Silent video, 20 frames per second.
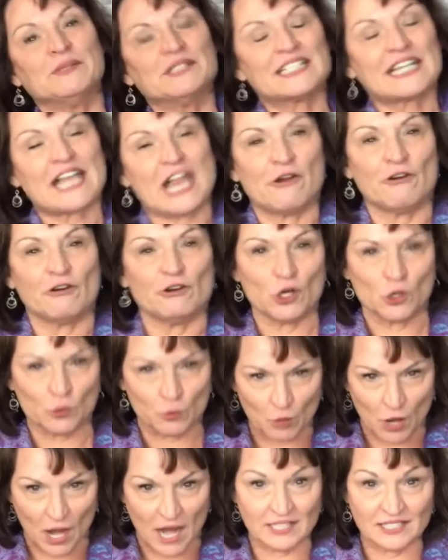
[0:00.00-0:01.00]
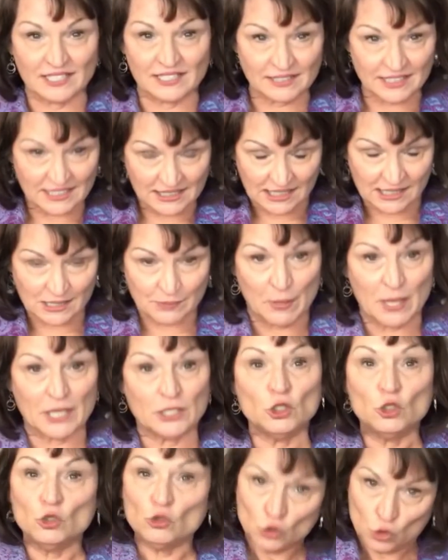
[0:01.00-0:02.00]
Karen O'Brien, and this is my
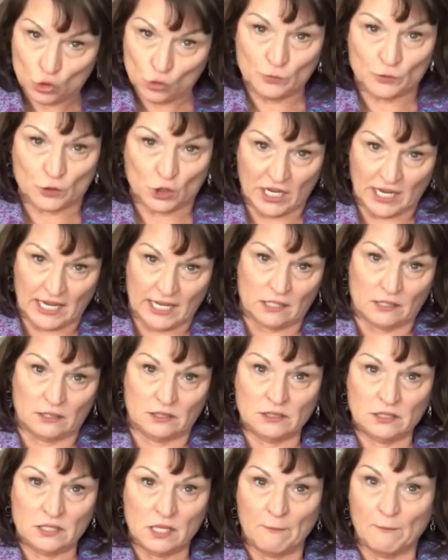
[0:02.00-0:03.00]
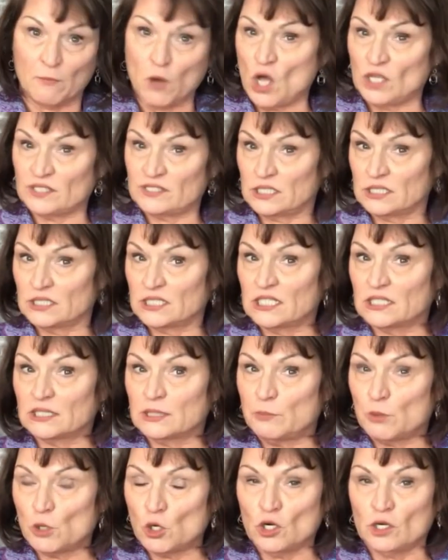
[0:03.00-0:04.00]
YouTube channel, Boston and the
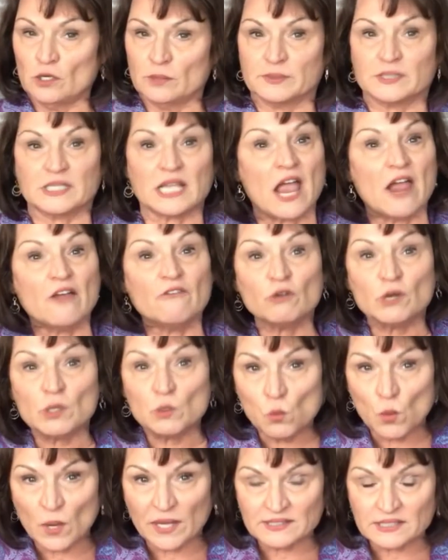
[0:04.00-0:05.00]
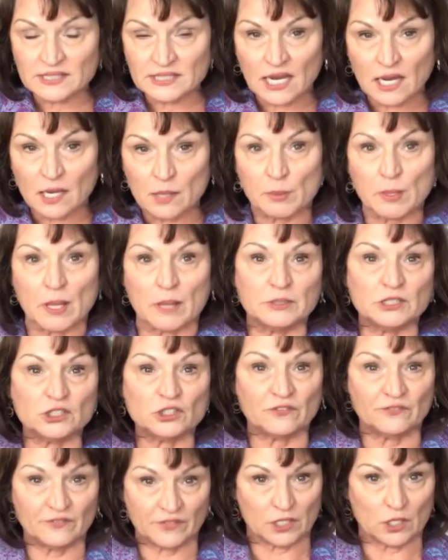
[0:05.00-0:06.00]
Burbs. Every Wednesday, I
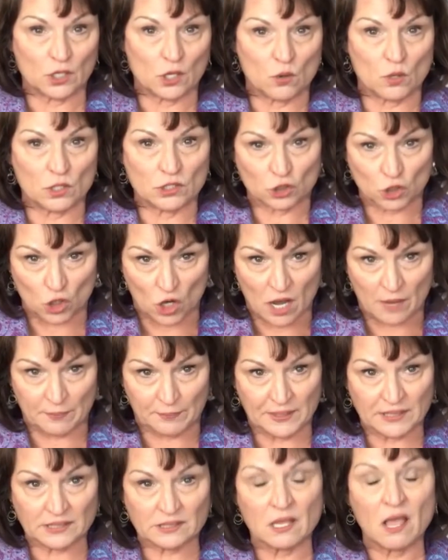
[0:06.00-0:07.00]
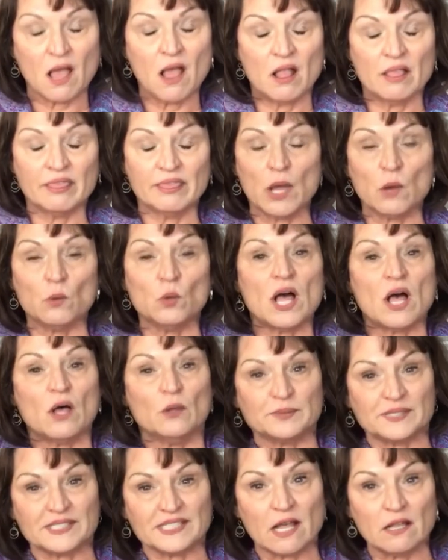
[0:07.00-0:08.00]
publish a video on topics that will
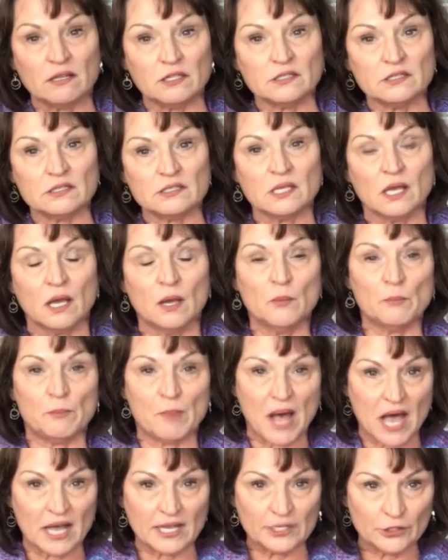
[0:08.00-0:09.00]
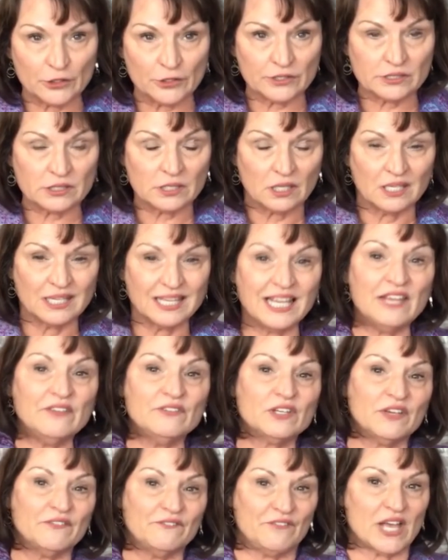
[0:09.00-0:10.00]
help sellers, buyers,
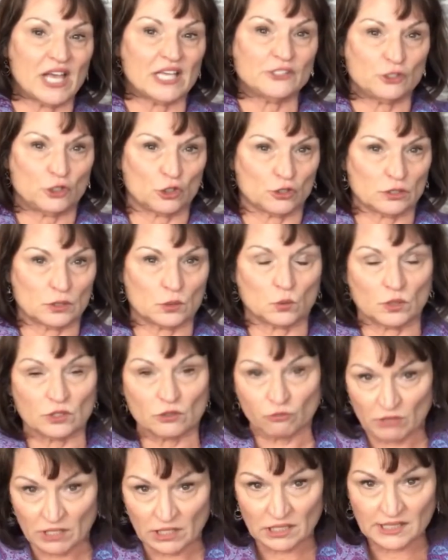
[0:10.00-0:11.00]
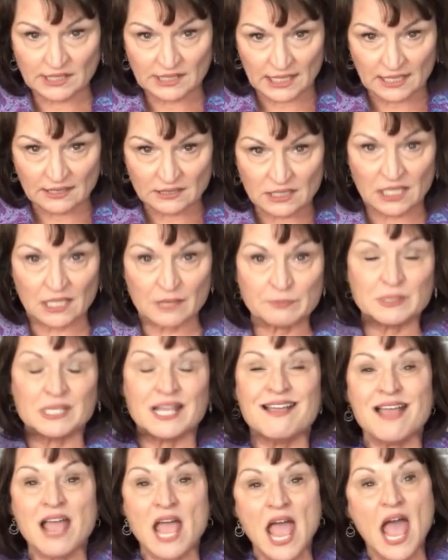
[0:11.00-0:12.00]
even investors with real estate tips,
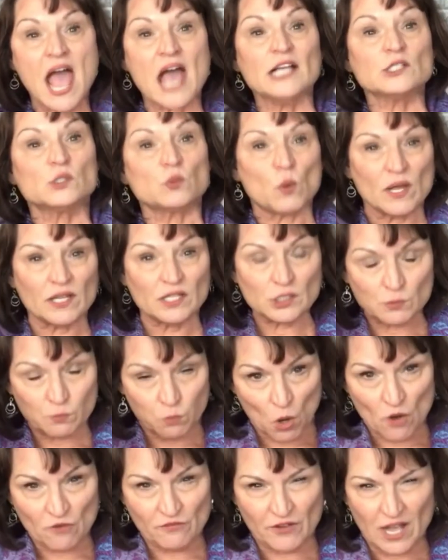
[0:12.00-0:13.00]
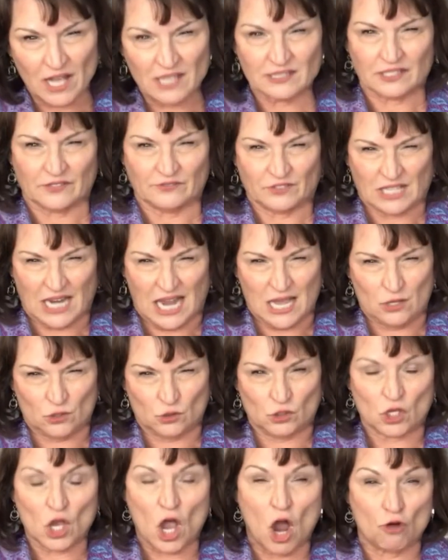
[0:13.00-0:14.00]
as well as profiles of
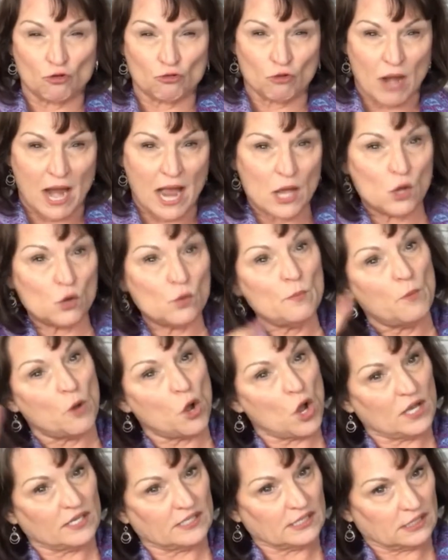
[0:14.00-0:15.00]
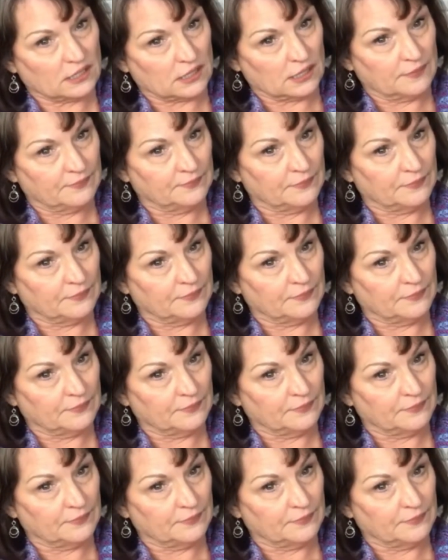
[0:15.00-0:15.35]
towns around Boston.